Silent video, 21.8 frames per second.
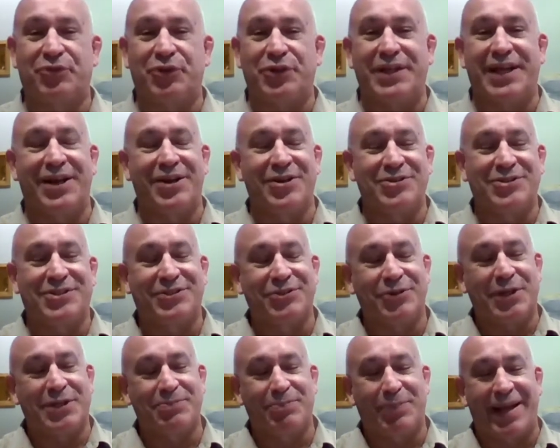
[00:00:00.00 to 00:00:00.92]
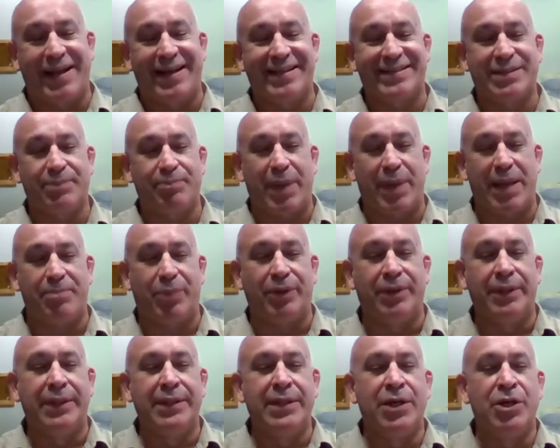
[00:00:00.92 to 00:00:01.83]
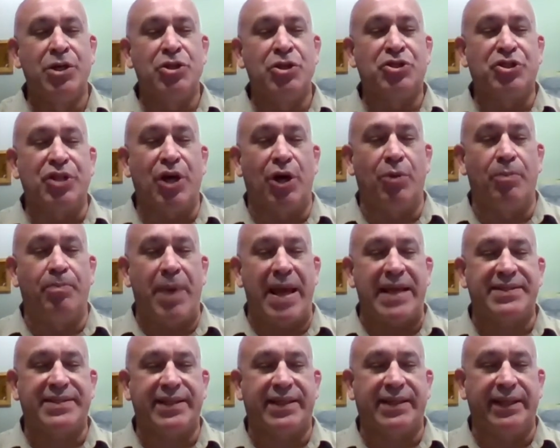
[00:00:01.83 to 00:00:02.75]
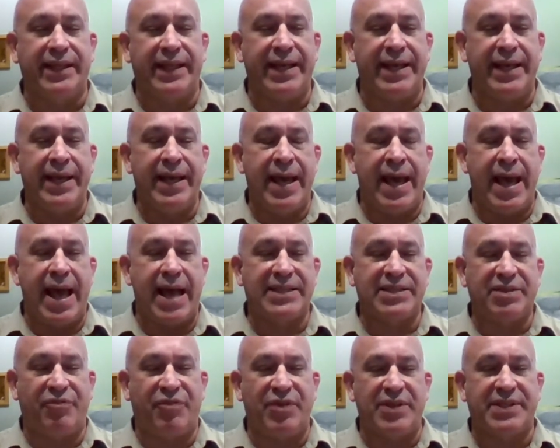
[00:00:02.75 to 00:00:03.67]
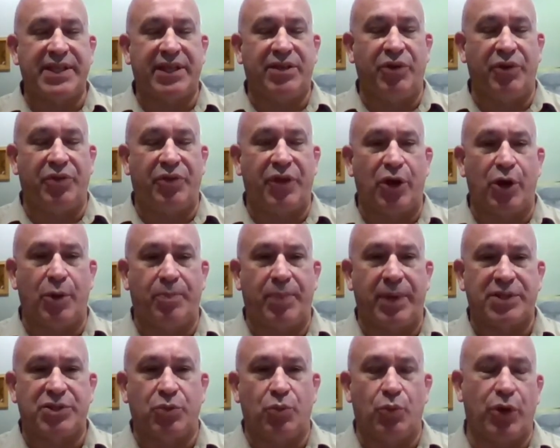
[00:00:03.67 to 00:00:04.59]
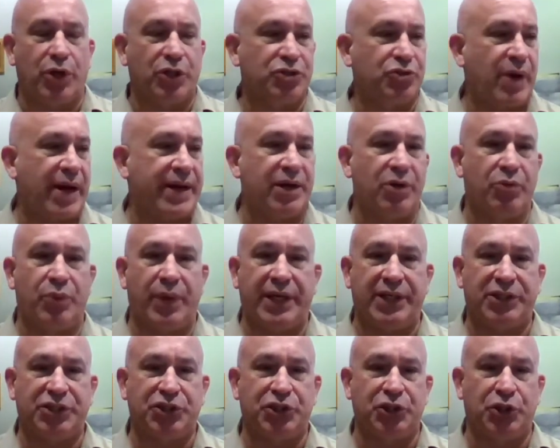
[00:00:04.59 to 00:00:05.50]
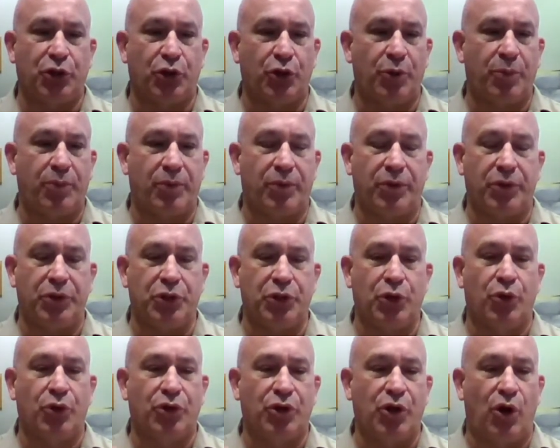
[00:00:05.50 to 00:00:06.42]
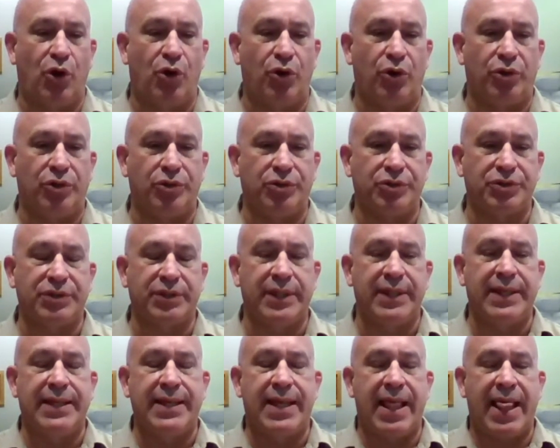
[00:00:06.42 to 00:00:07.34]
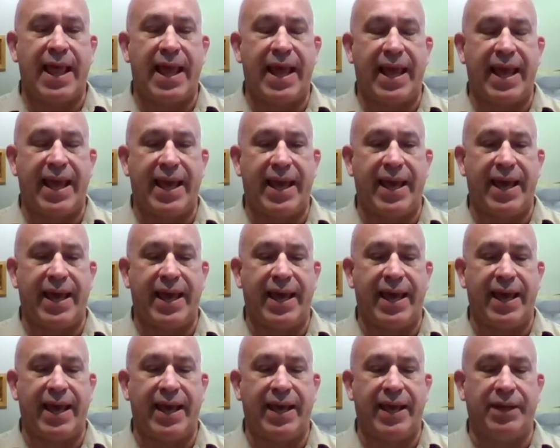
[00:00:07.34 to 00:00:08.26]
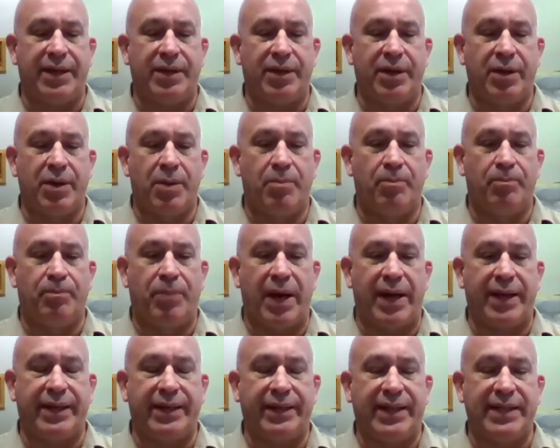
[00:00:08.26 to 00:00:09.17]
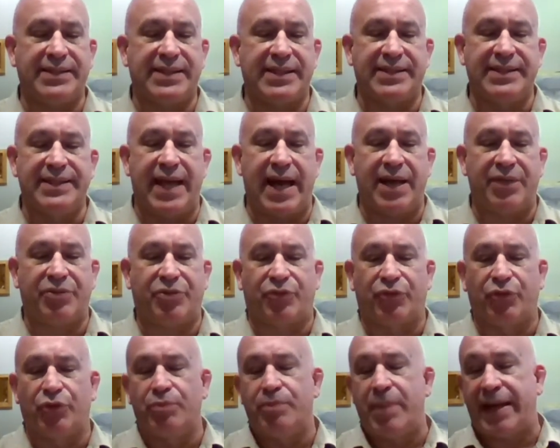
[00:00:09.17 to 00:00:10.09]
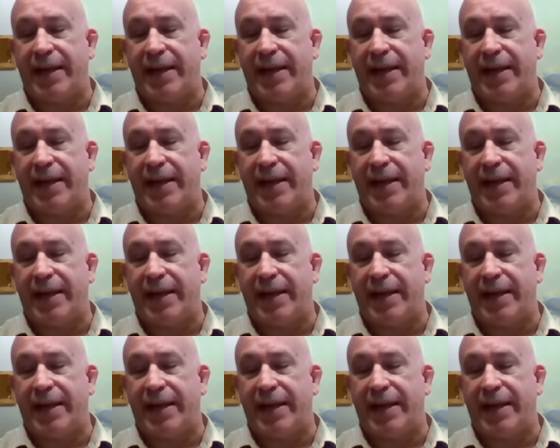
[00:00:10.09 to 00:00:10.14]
for years to explain it to people. So basically, as a physical therapist, we're trying to reach your goals. And but this is not through